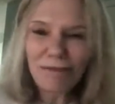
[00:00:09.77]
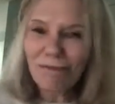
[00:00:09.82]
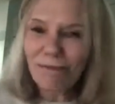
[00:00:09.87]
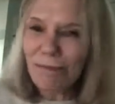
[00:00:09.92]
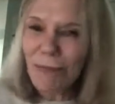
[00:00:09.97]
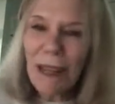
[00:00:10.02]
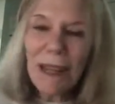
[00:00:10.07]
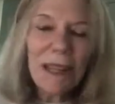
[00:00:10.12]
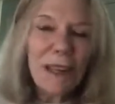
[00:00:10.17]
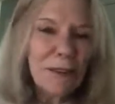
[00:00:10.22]

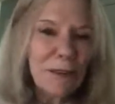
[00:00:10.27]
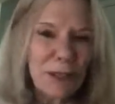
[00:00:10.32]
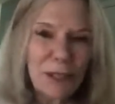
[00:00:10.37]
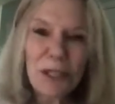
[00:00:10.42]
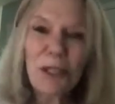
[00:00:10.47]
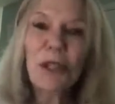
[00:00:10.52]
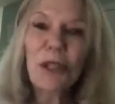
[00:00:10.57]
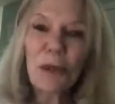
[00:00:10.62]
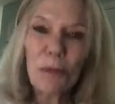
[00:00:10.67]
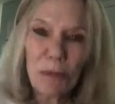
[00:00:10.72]
many of
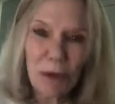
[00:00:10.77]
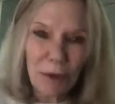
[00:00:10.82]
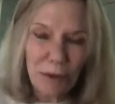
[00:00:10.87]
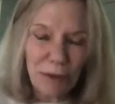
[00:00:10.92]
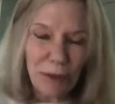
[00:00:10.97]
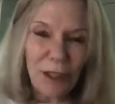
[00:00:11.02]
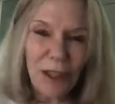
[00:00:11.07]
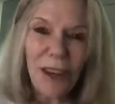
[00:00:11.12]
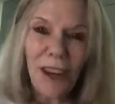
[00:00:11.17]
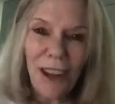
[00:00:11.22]
us do
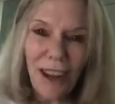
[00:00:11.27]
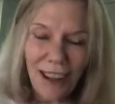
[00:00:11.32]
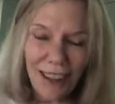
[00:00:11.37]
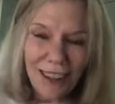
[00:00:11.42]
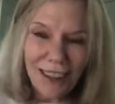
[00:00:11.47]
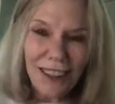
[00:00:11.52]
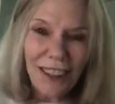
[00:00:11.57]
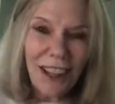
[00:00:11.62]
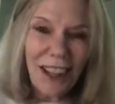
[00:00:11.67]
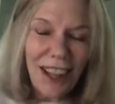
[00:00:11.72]
prefer
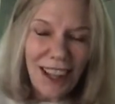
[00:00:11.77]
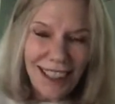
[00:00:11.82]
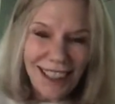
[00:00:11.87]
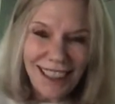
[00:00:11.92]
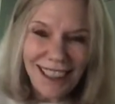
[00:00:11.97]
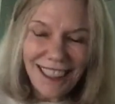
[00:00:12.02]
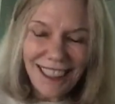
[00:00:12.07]
online